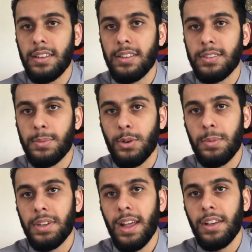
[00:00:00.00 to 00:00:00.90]

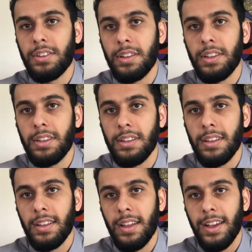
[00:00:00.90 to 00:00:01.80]
subscription actually
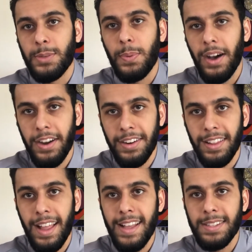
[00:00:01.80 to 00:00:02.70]
expired
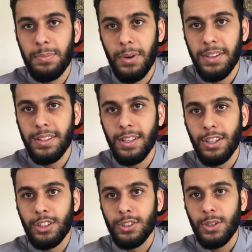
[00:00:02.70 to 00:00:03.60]
last month,
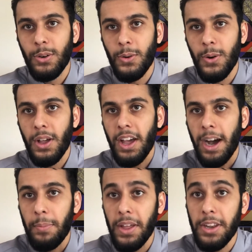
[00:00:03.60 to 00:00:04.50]
so
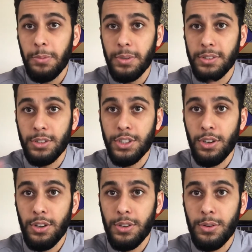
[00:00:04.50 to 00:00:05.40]
I'm not able to
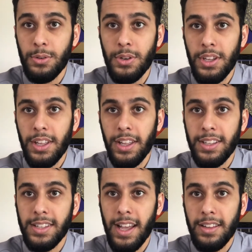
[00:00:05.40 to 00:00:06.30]
show you
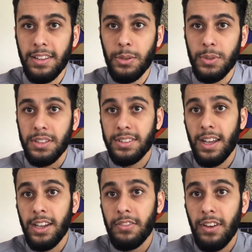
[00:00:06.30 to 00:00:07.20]
exactly what the
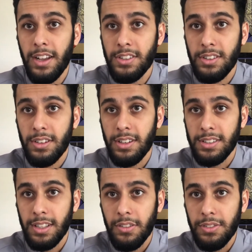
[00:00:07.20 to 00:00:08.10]
Stock Advisor
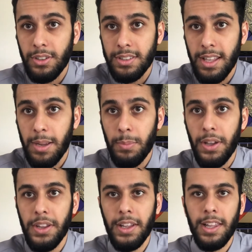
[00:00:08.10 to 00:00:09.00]
itself looks like,
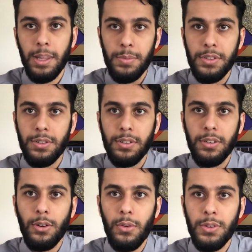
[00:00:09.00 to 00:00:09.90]
but let me just
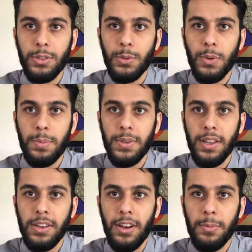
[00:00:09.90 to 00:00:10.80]
go over to the
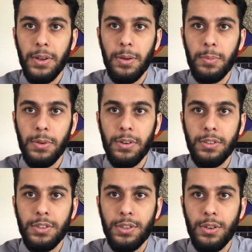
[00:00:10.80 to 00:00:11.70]
website on my computer
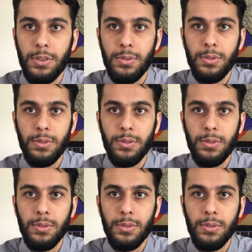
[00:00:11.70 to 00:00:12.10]
to show you.